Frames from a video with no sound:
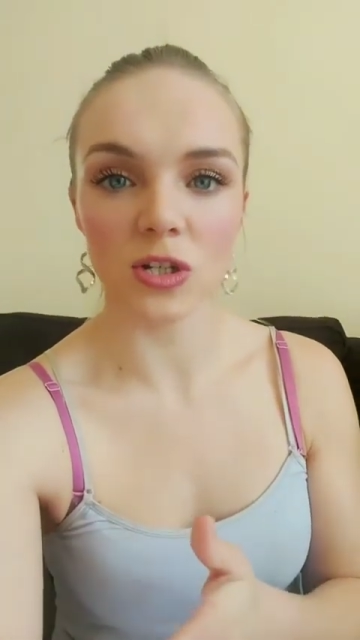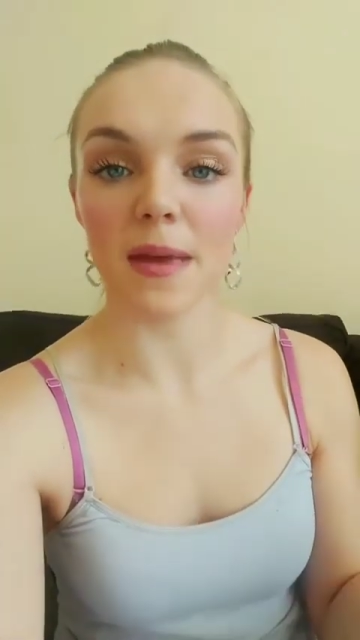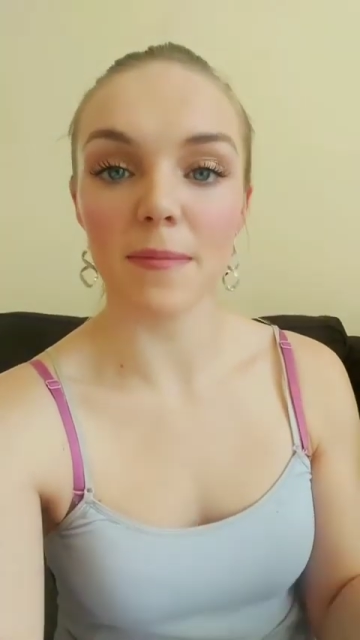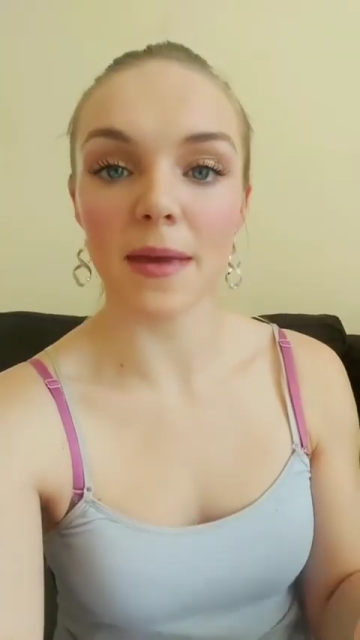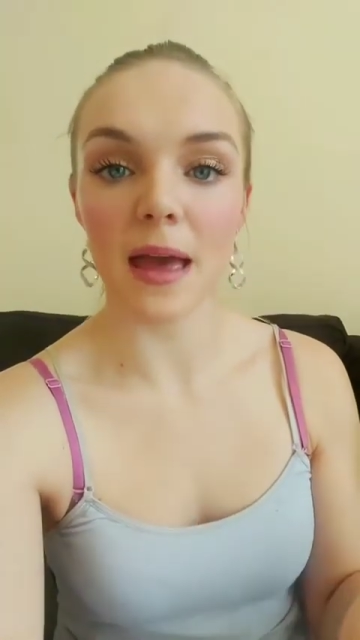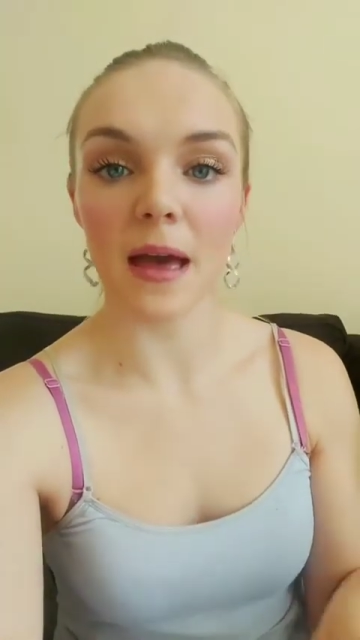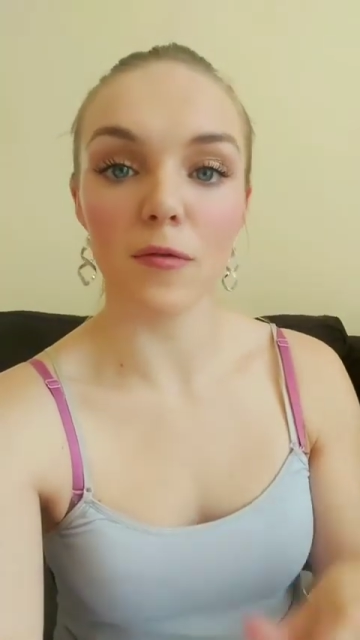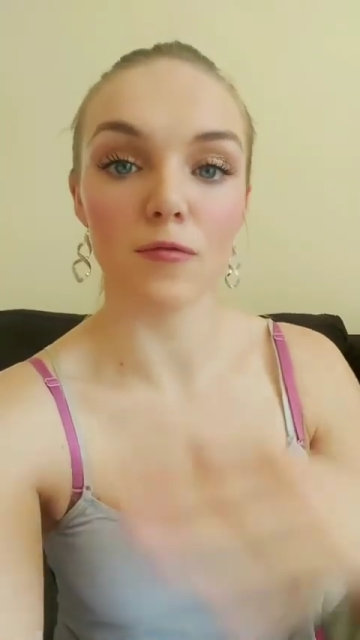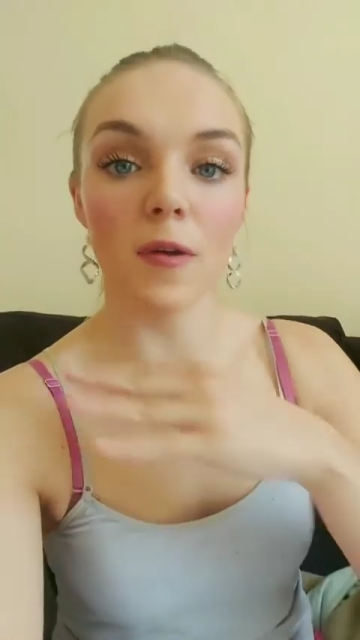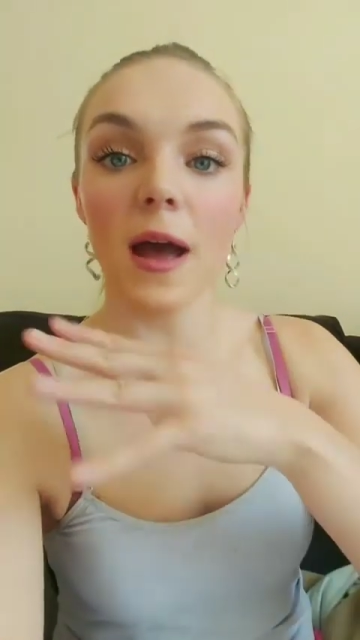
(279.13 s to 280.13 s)
maybe
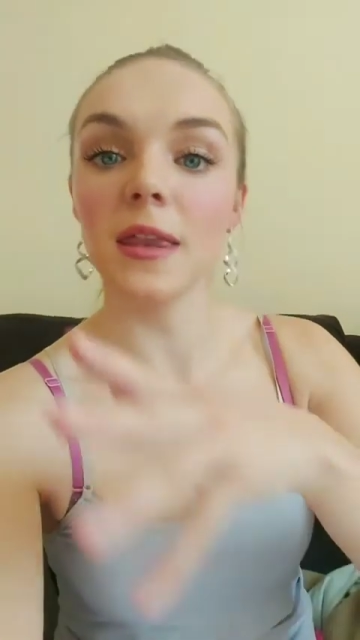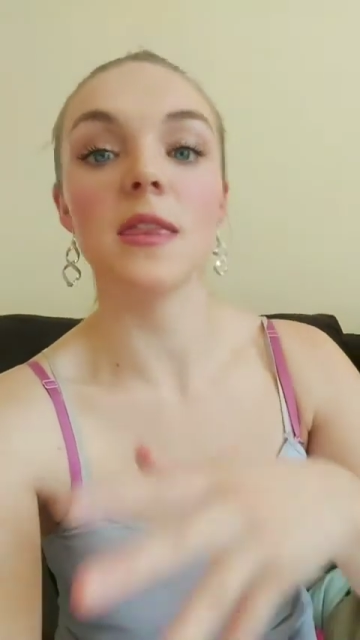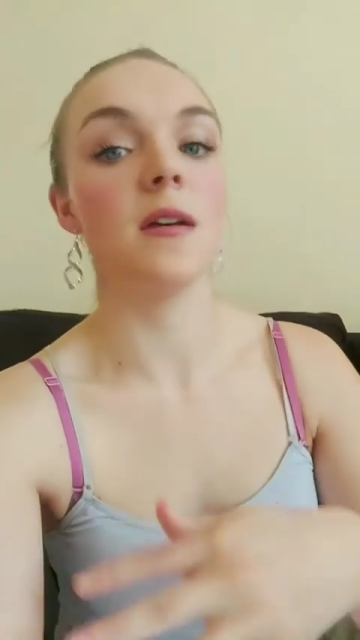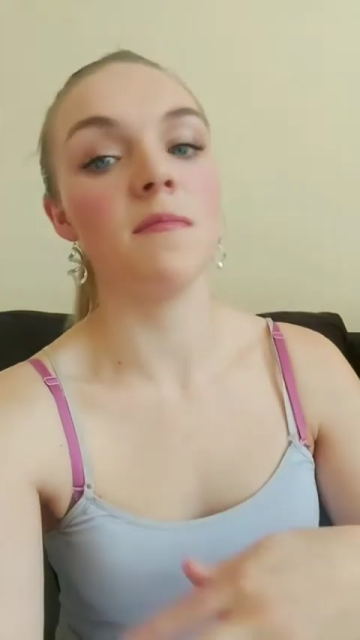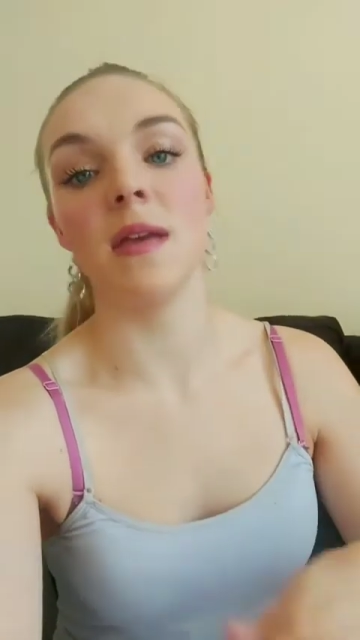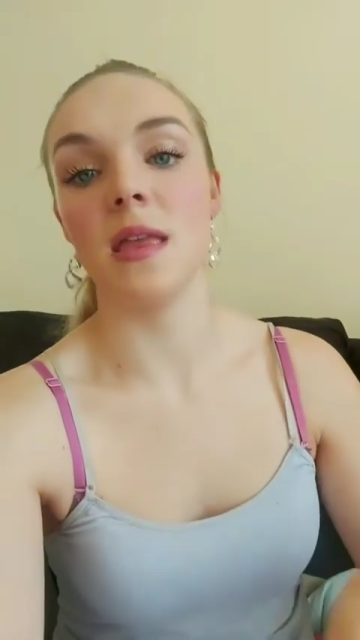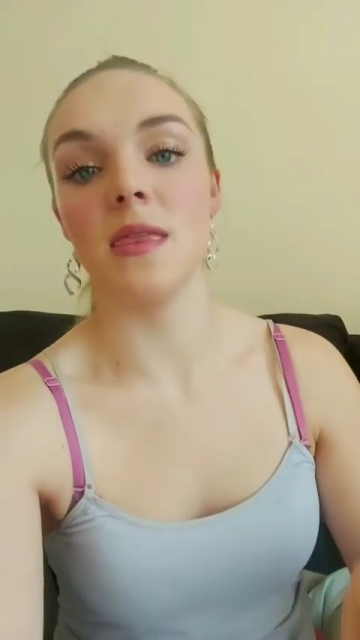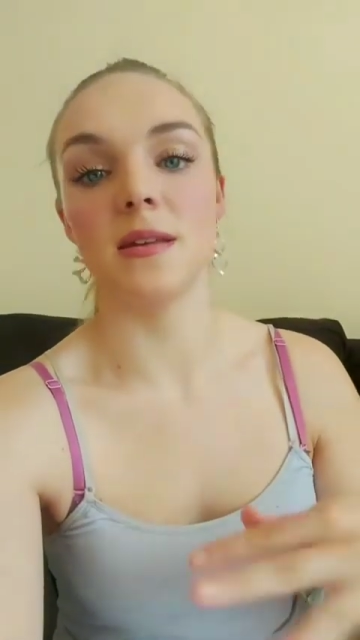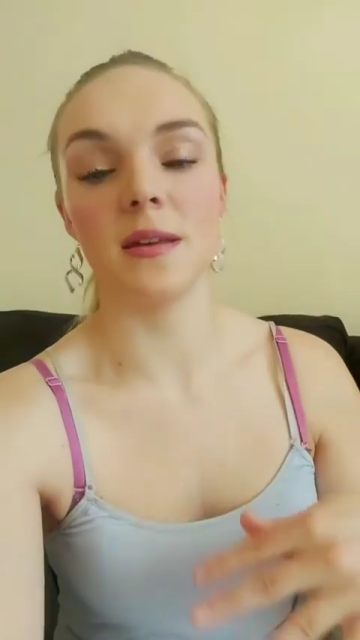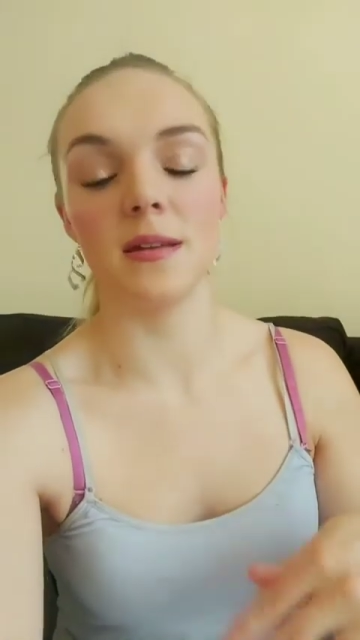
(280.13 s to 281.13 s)
ride them in
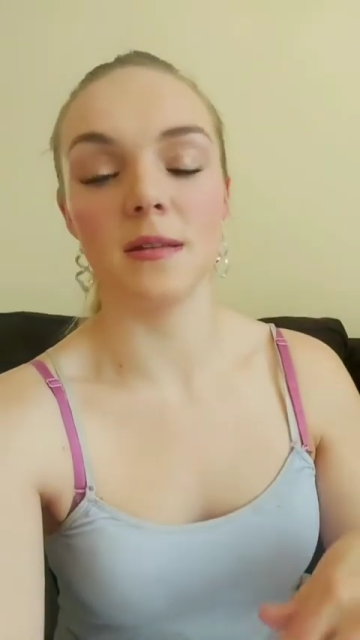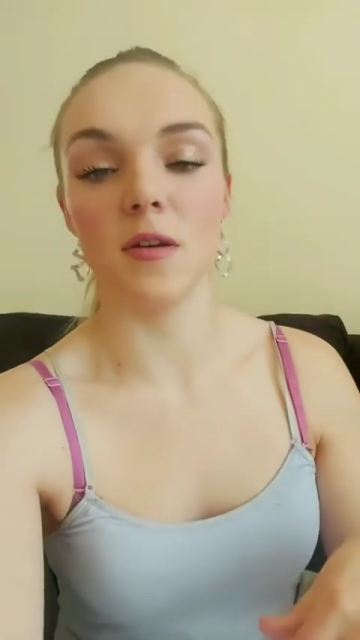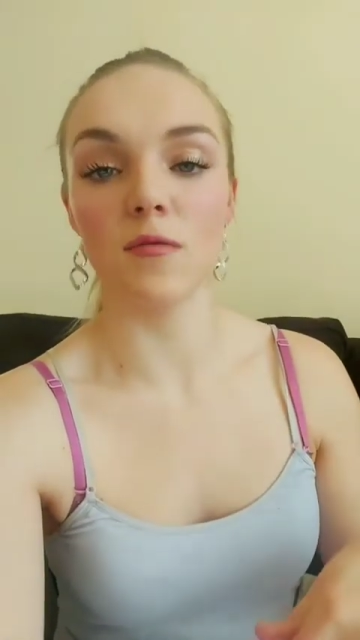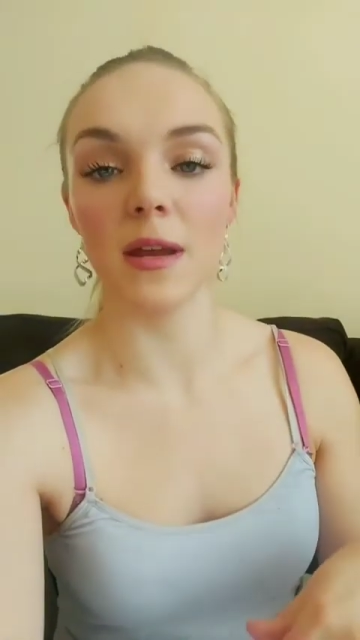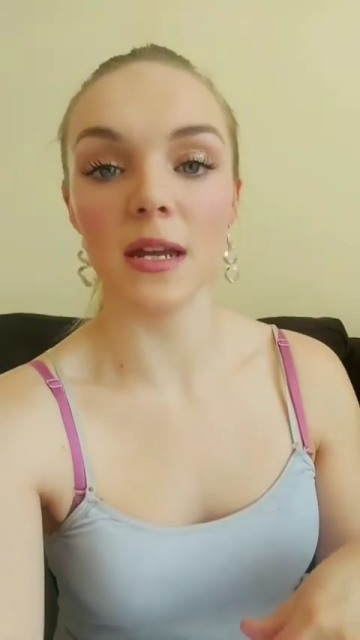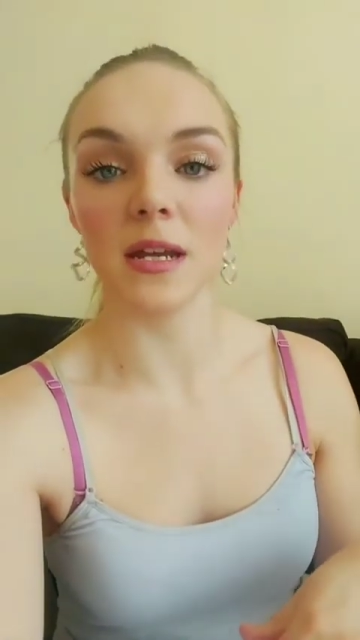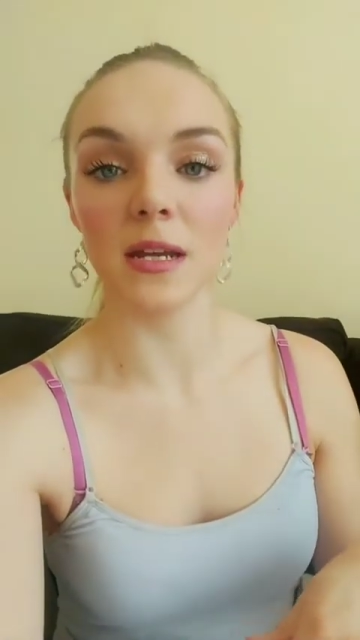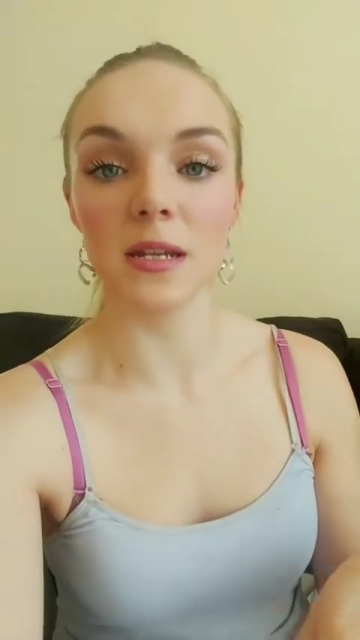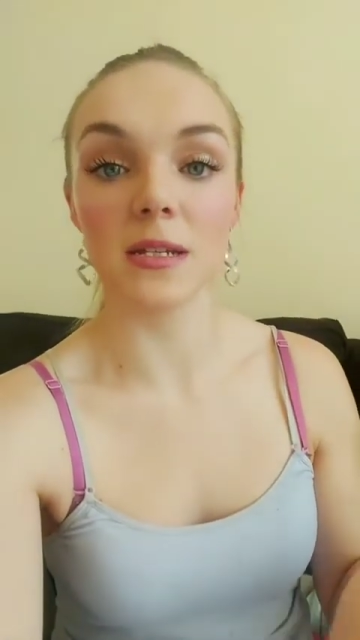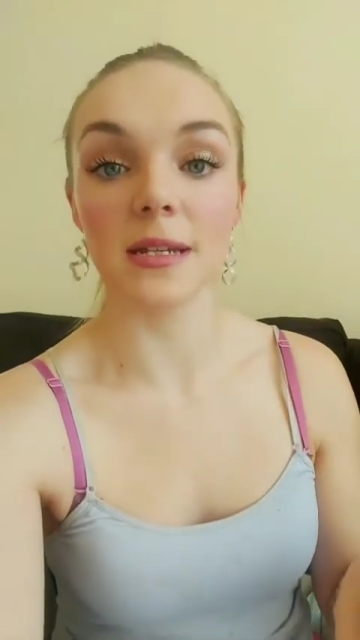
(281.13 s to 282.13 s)
the
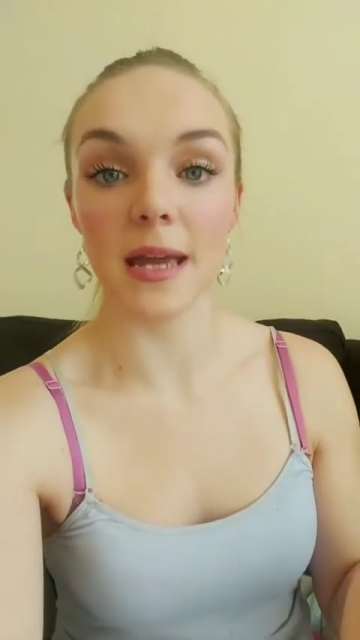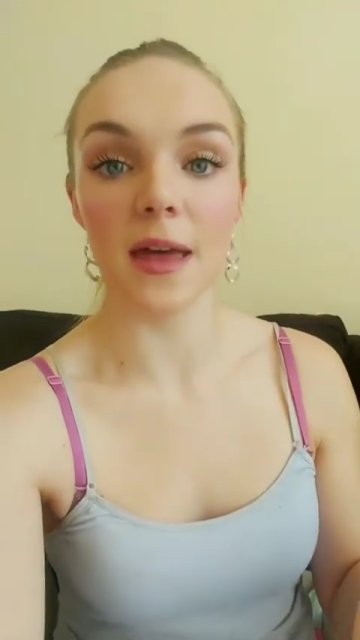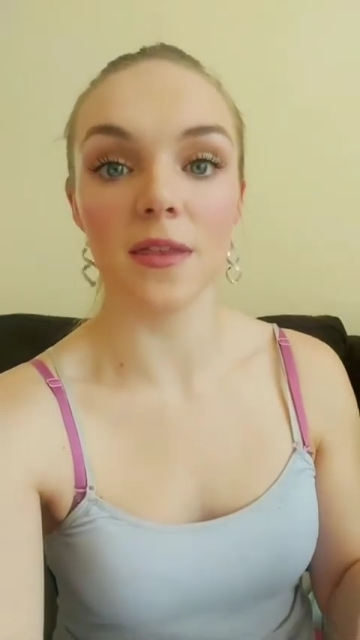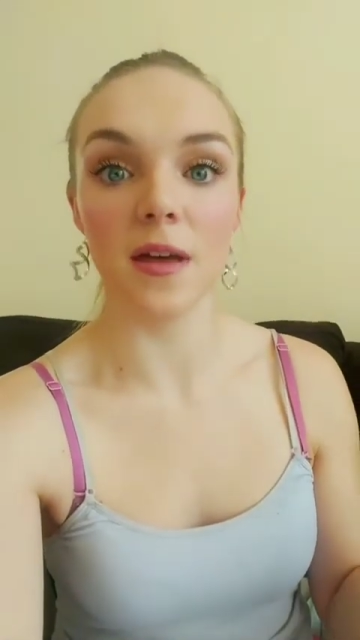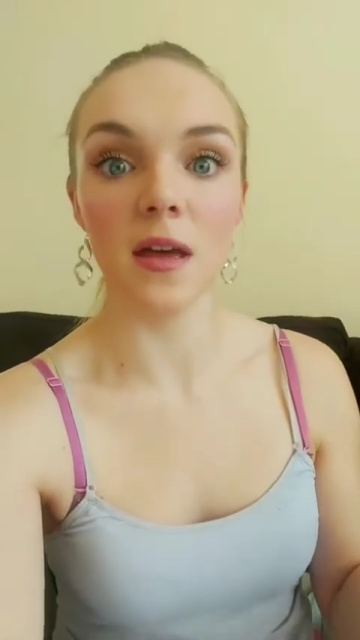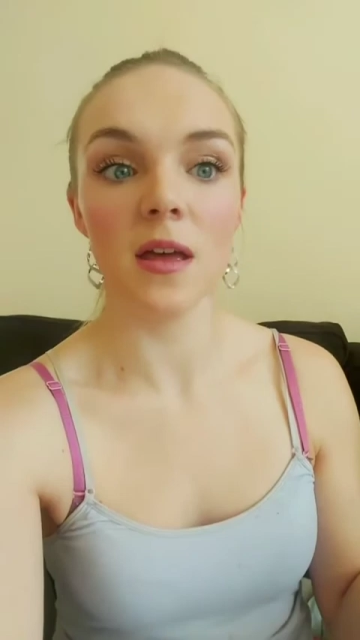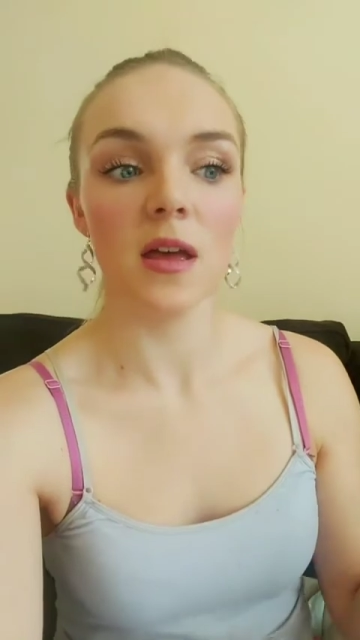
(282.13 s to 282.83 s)
arena together.